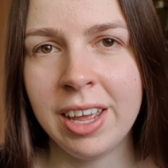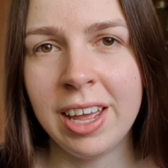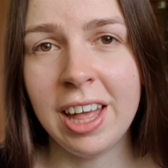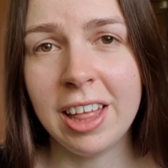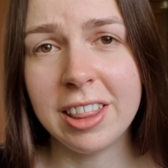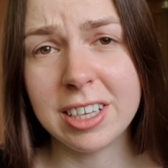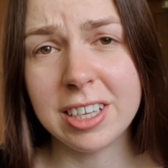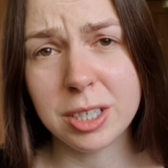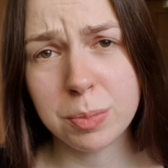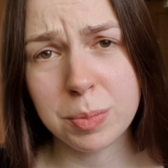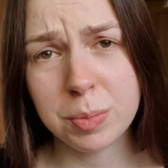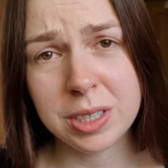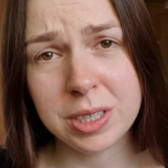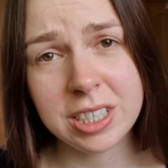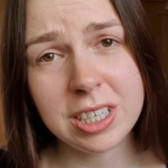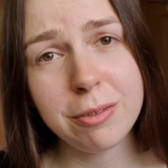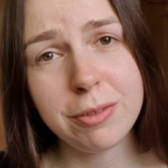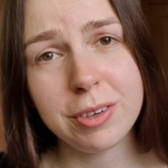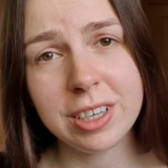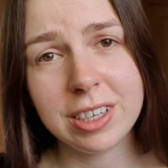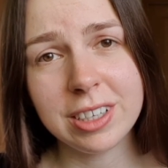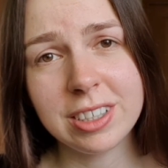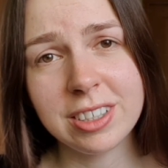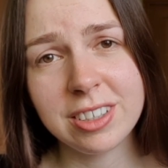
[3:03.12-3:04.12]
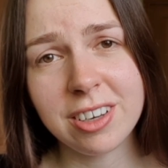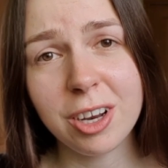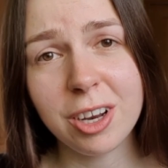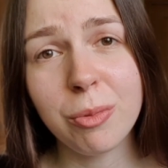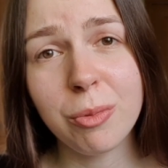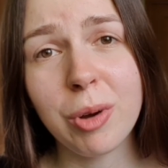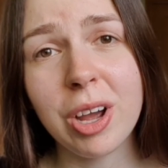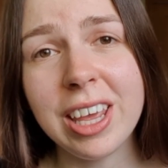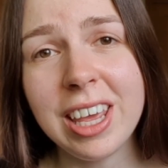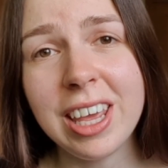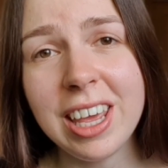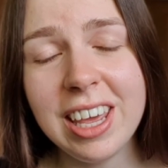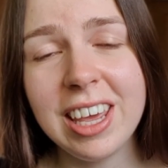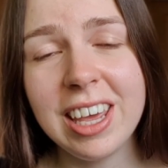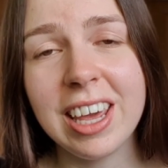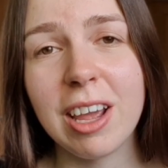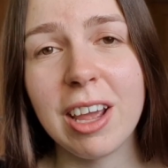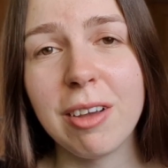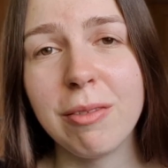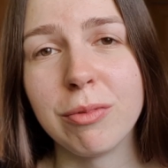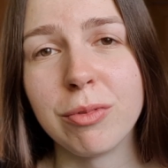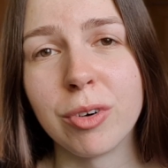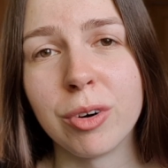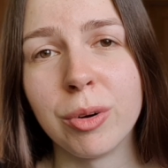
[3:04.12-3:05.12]
The specific site where he
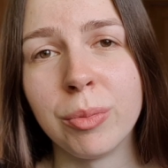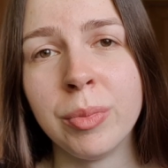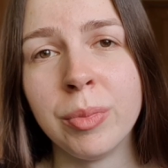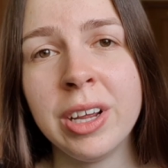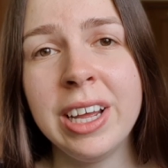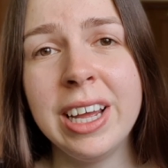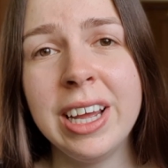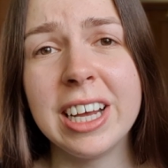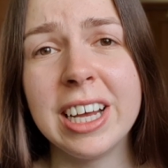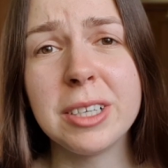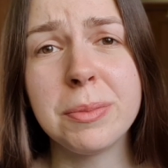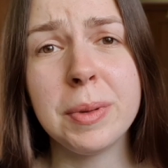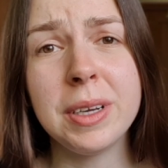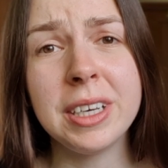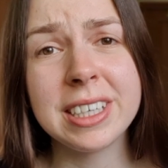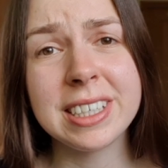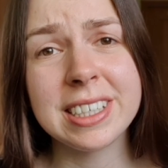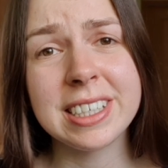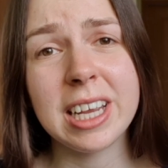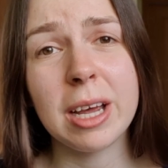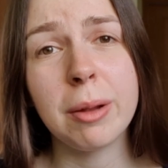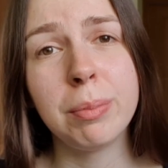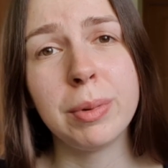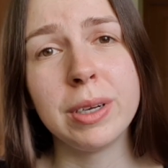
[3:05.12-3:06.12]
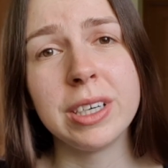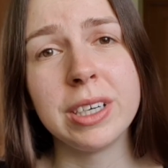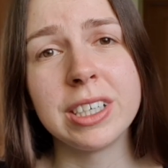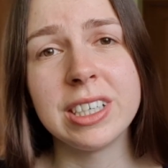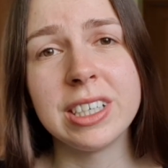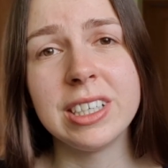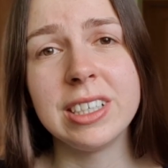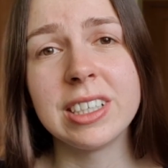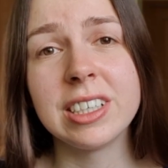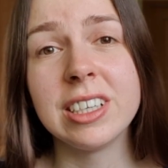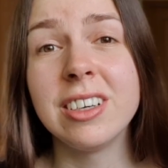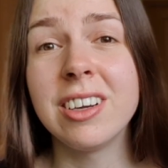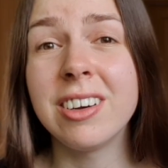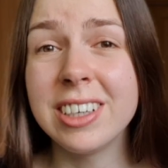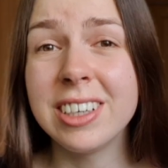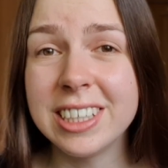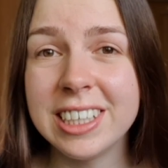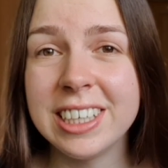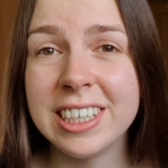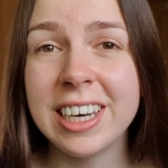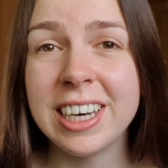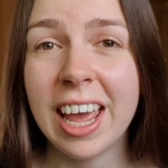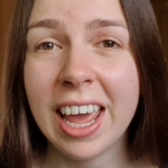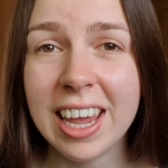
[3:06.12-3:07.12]
came from has been established since the
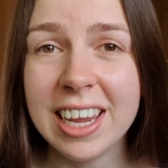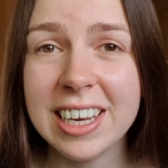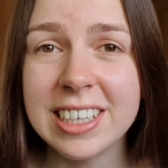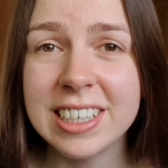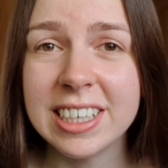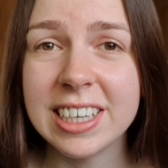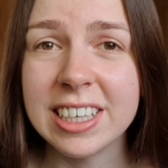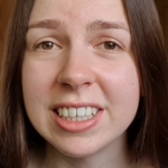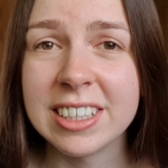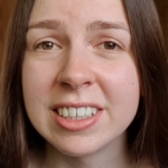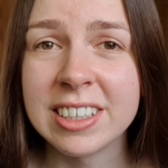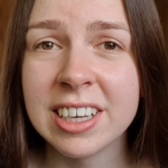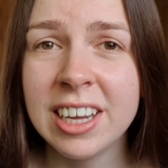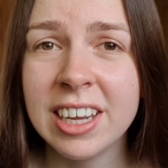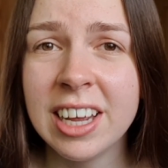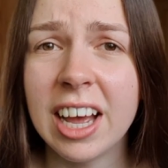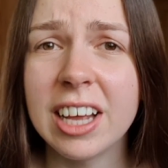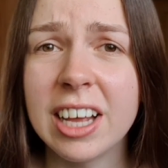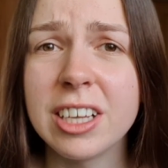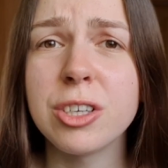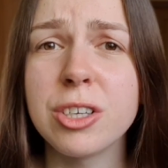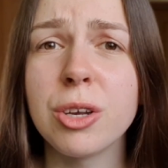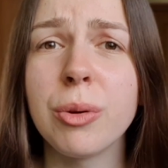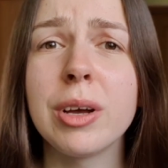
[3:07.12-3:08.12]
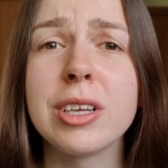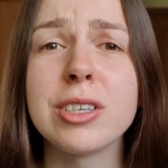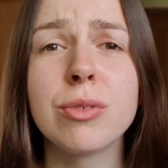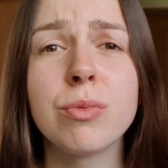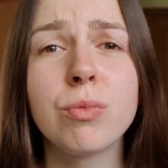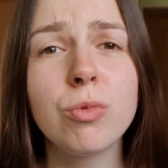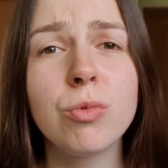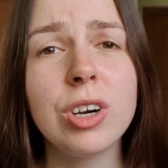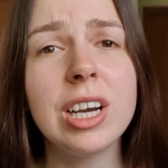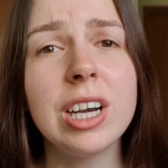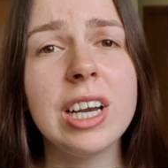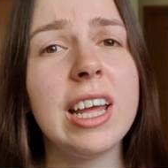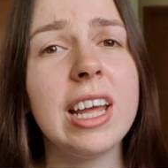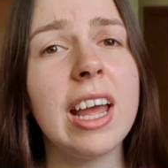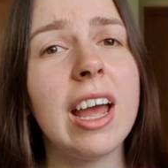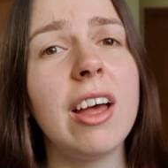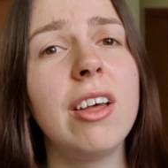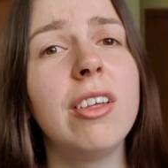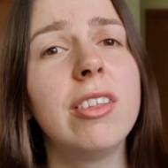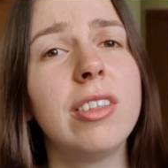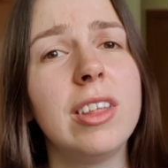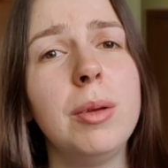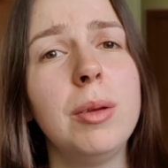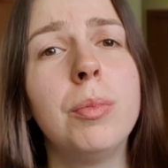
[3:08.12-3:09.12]
1980s and so has a really
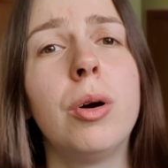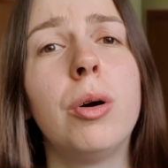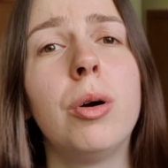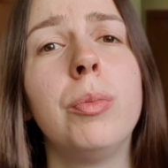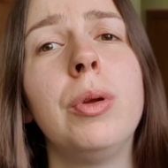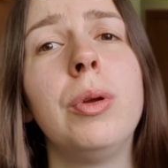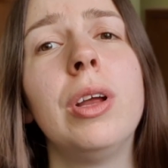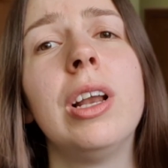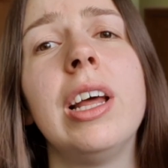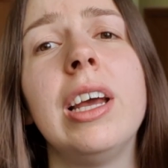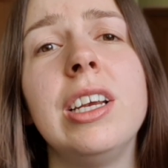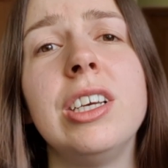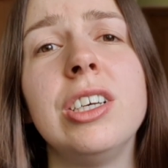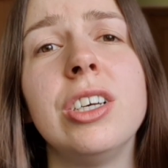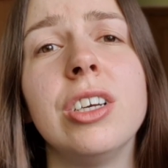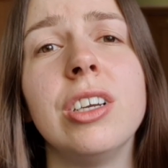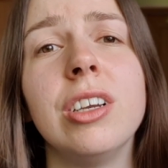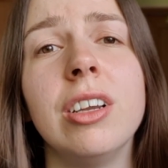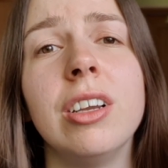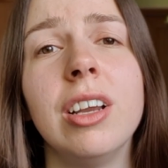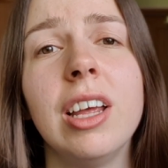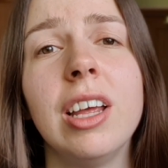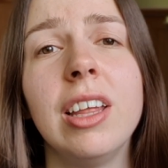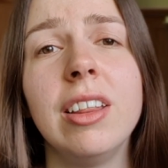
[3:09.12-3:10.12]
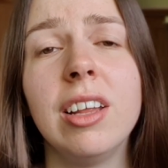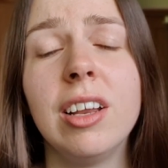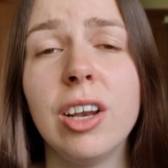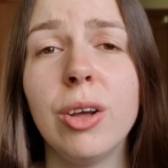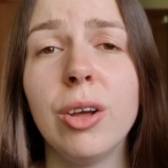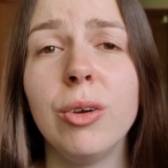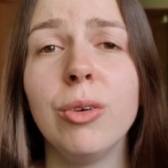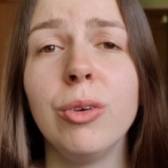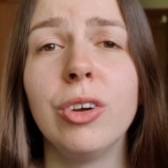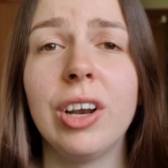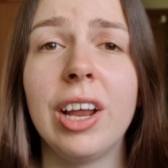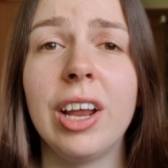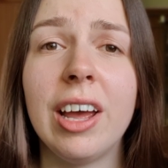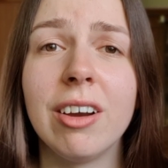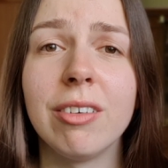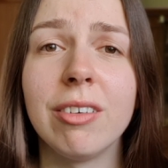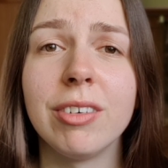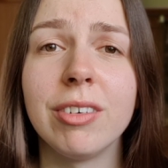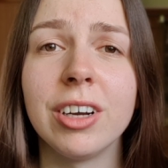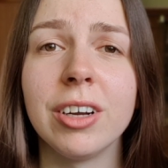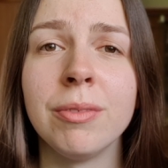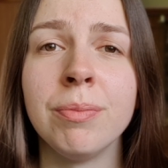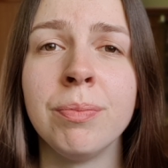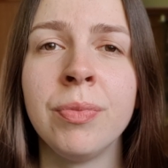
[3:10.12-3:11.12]
healthy population in the local
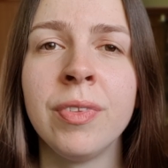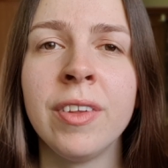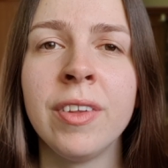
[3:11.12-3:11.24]
area.